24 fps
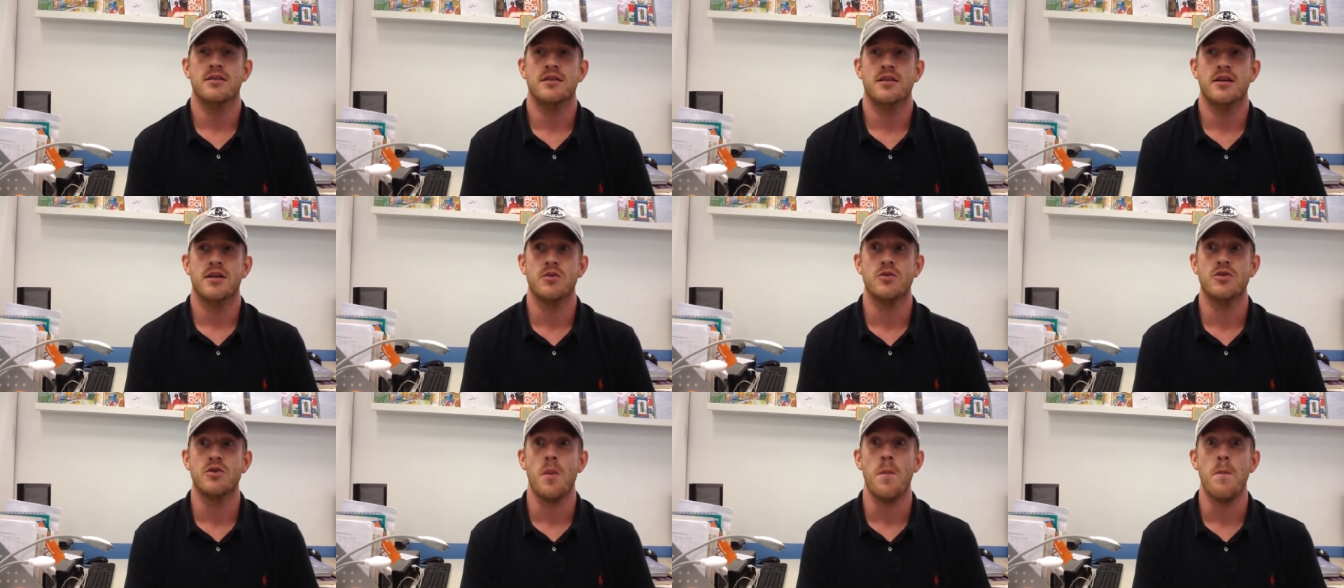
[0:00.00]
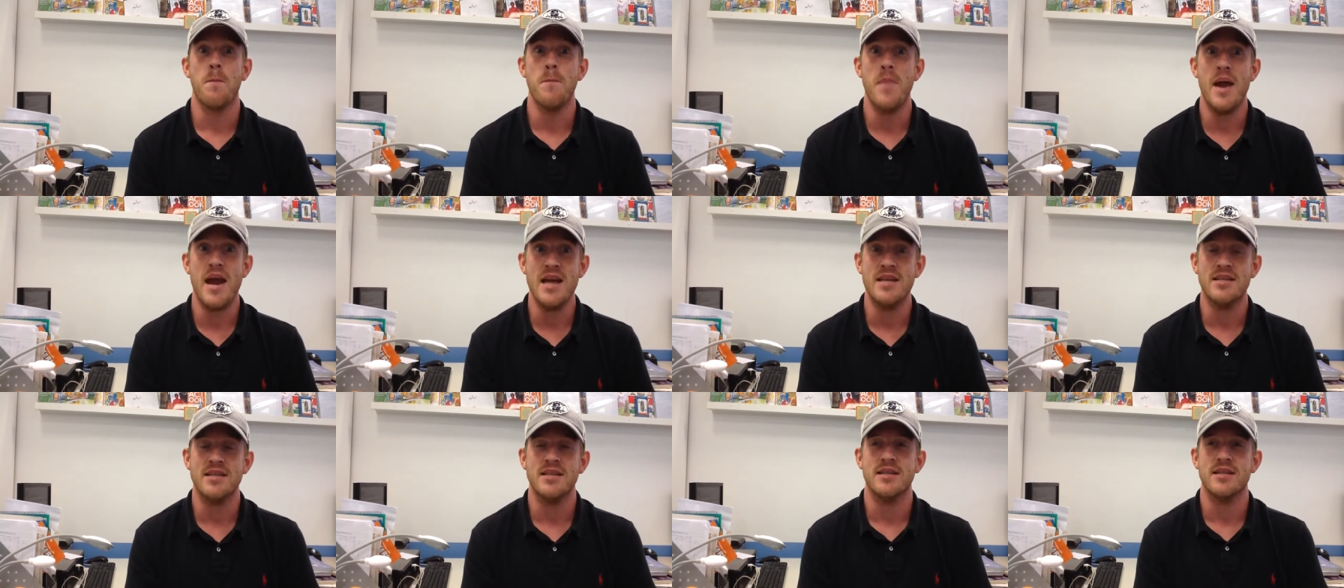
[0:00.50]
It was
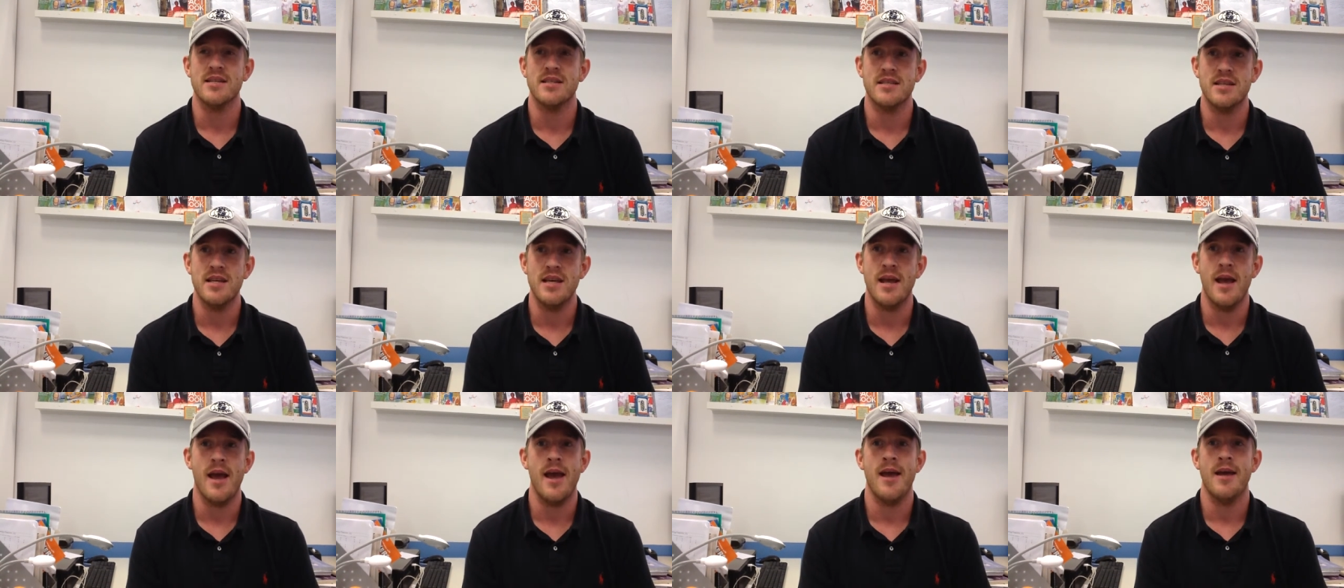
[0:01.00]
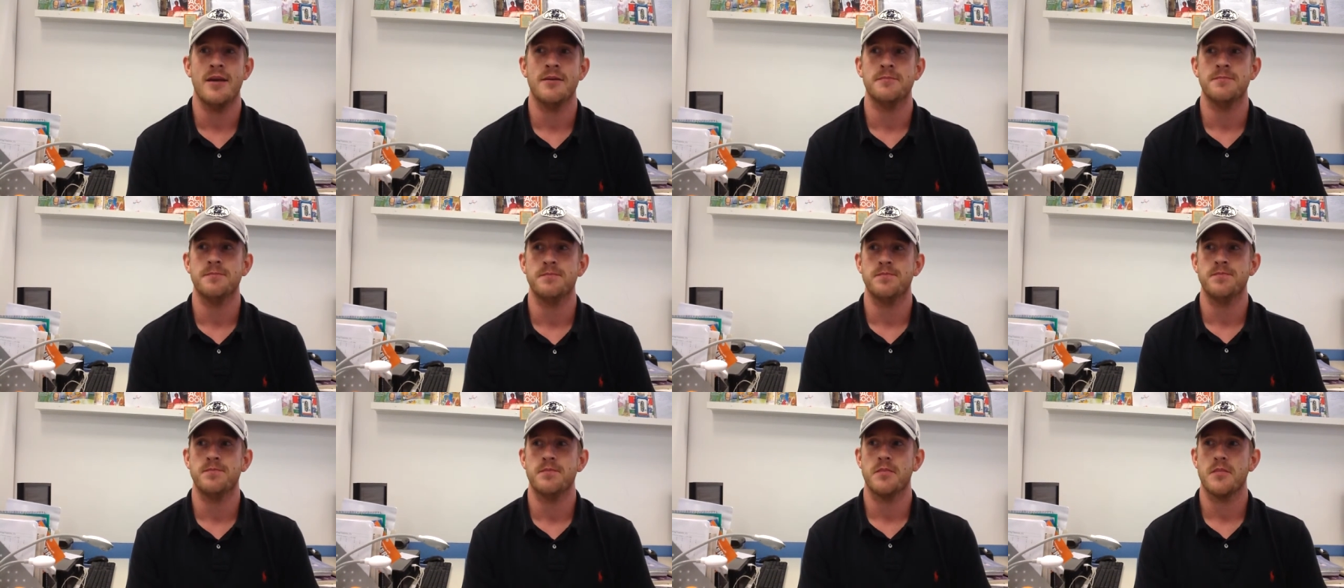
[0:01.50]
amazing to see. And
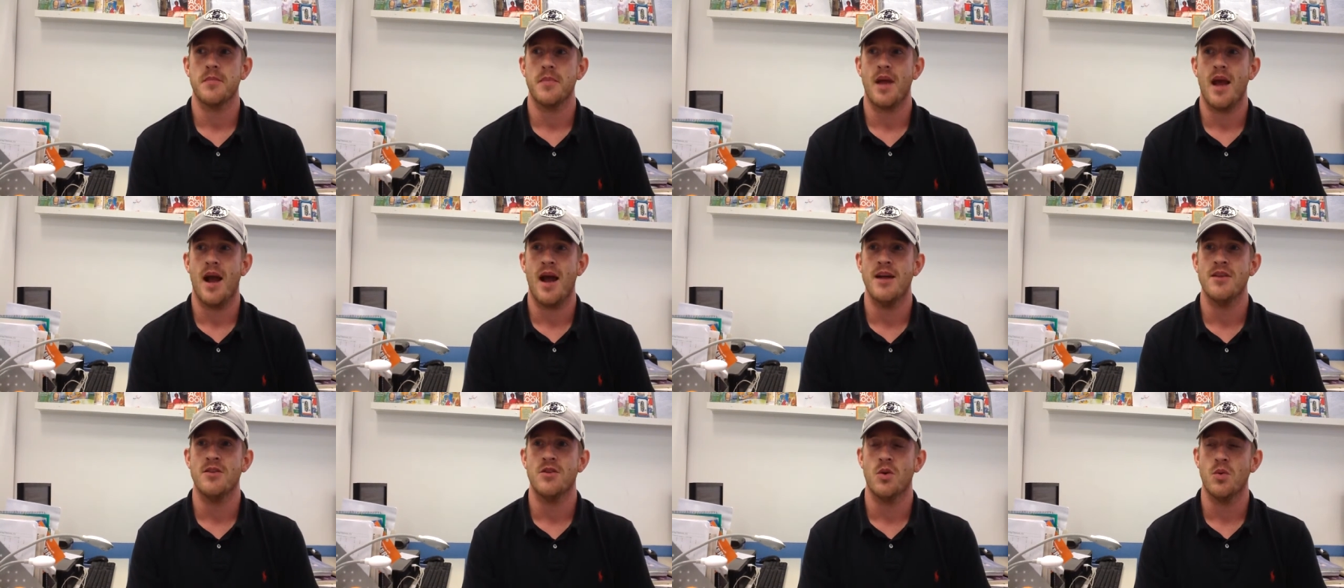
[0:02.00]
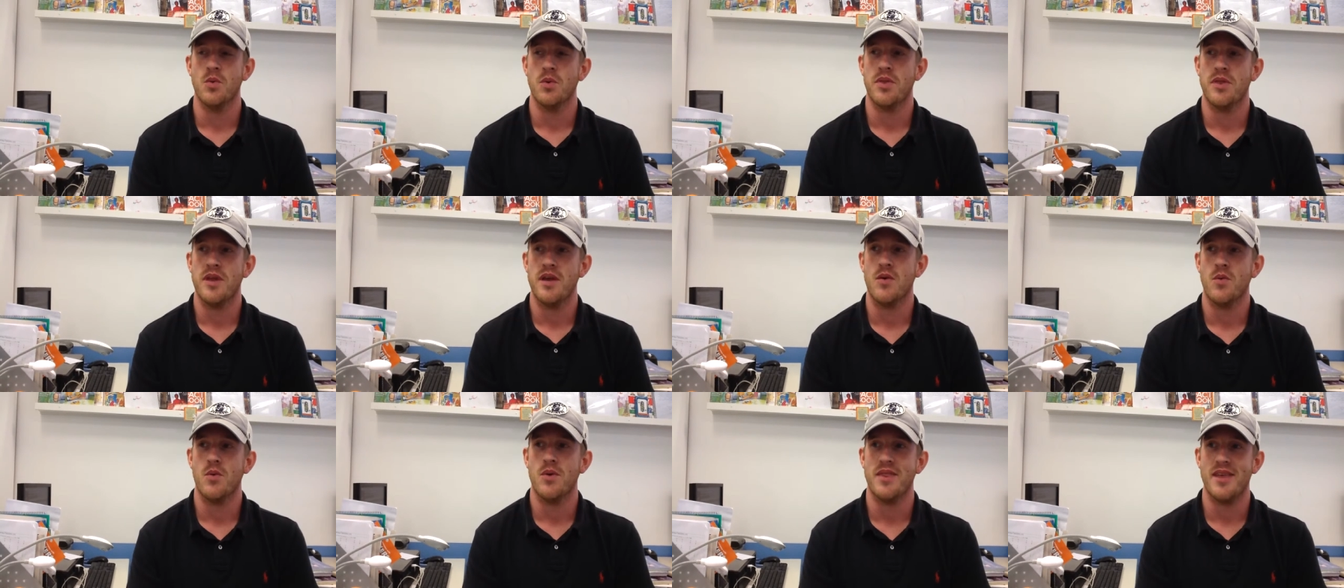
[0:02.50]
I don't
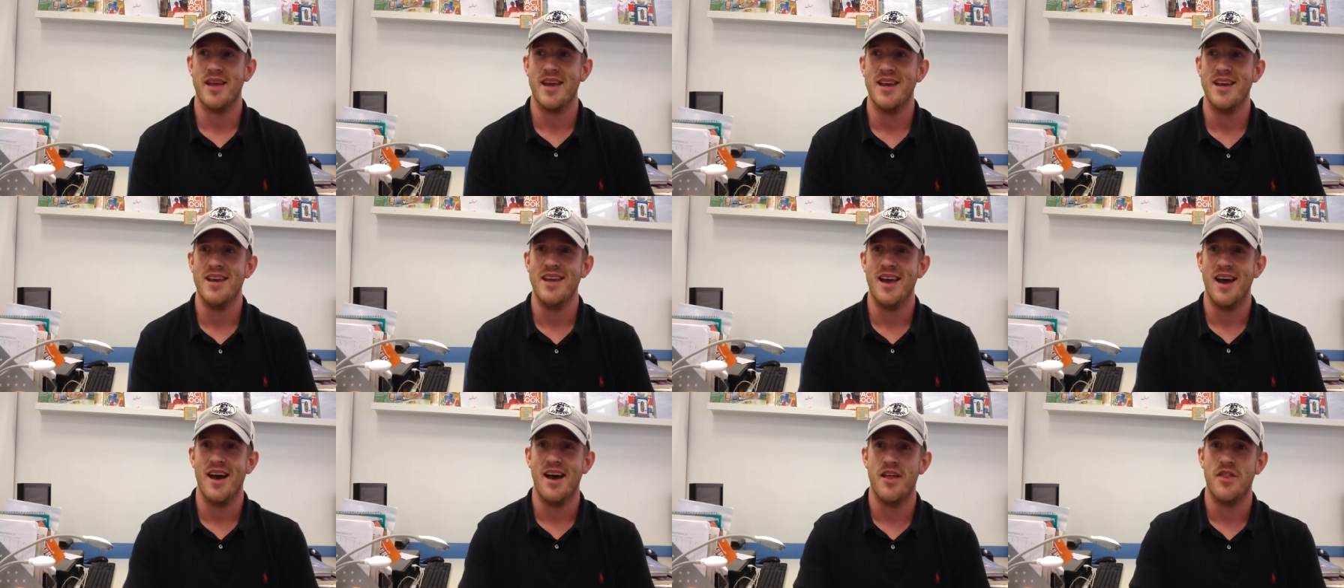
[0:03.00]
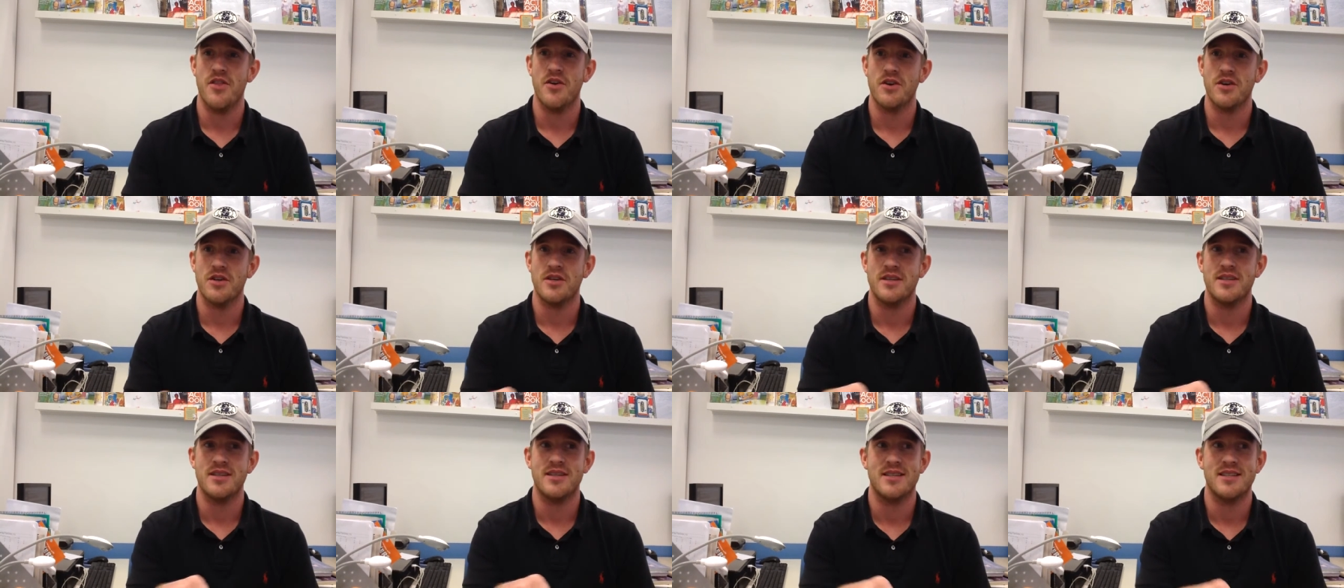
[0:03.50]
think with any
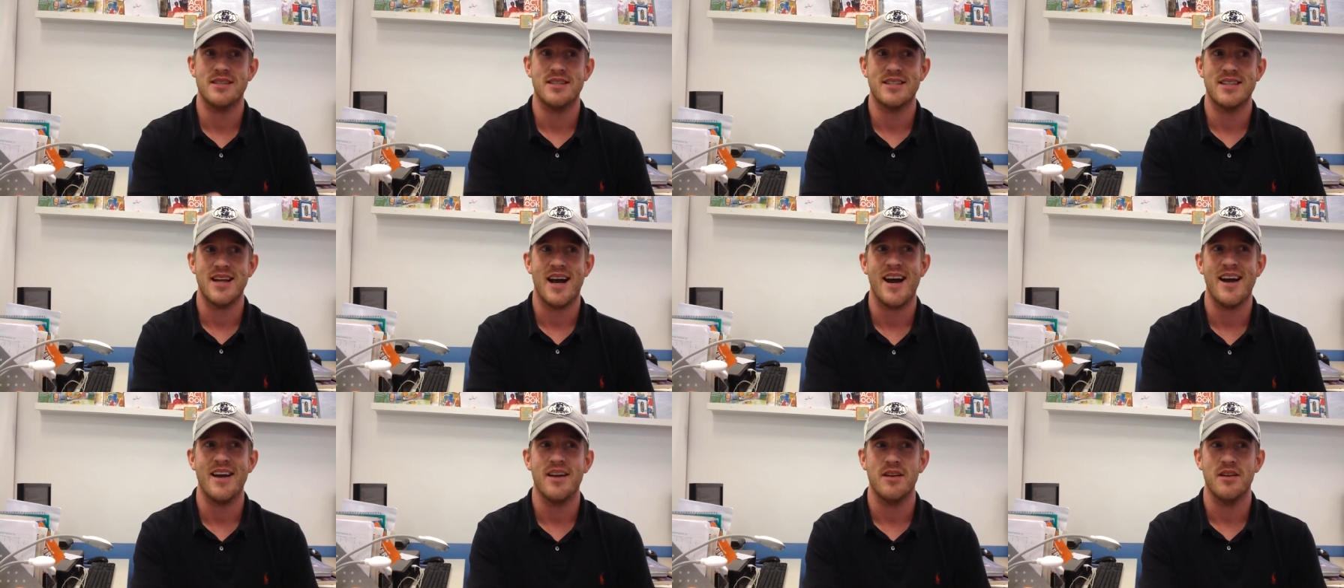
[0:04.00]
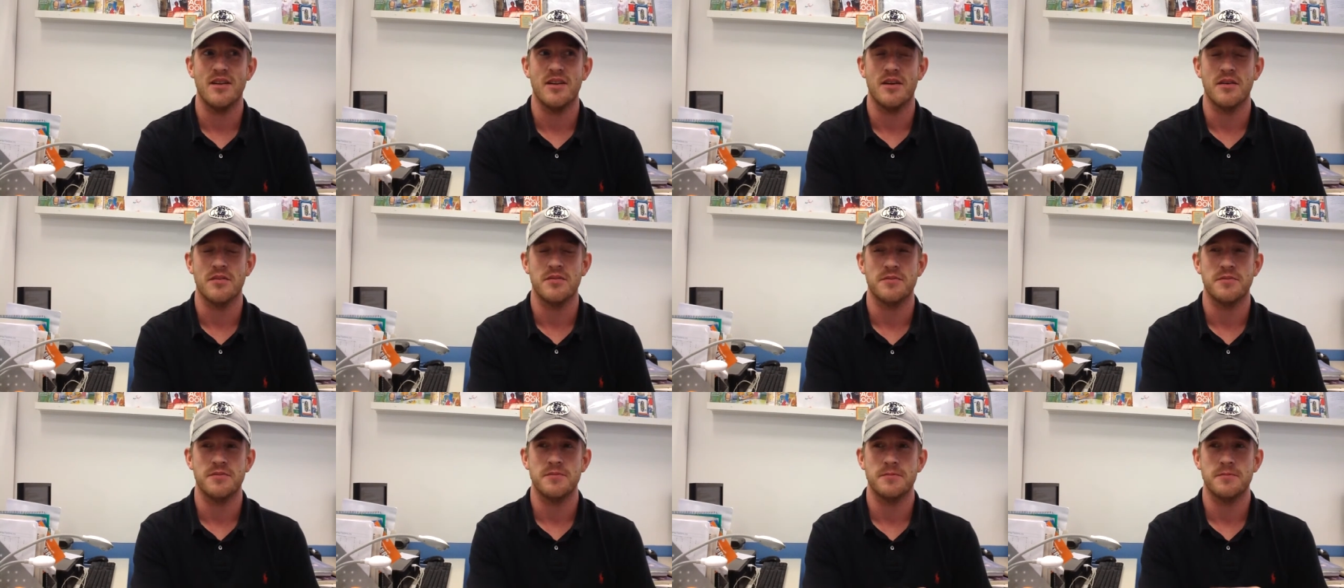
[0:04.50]
other style
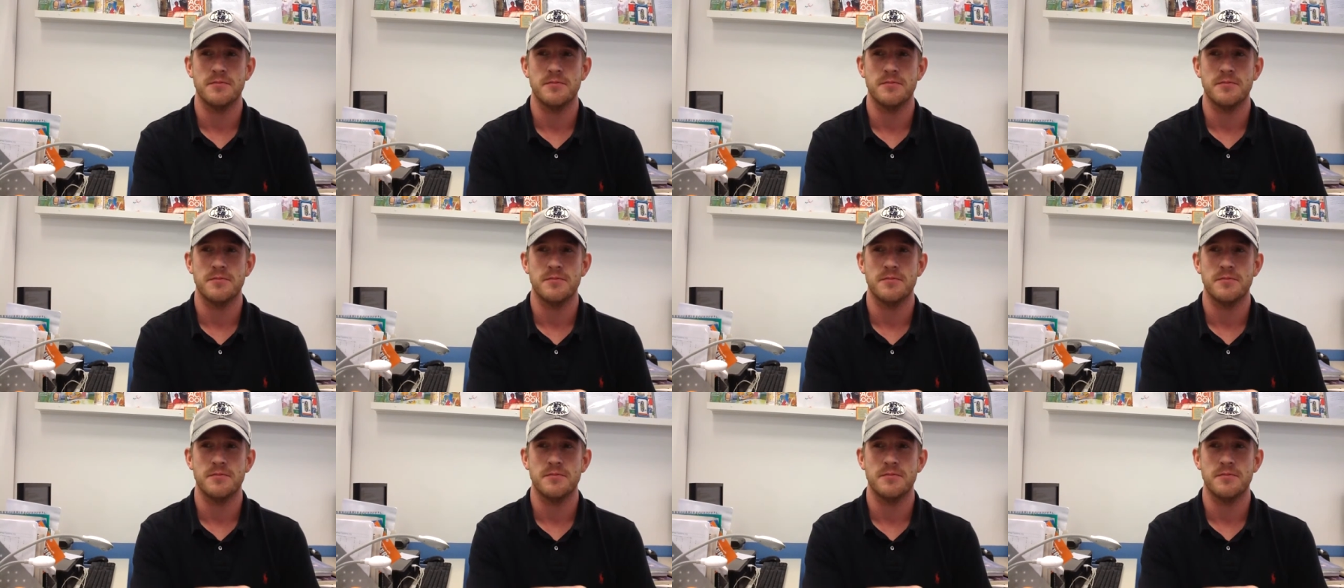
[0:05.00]
of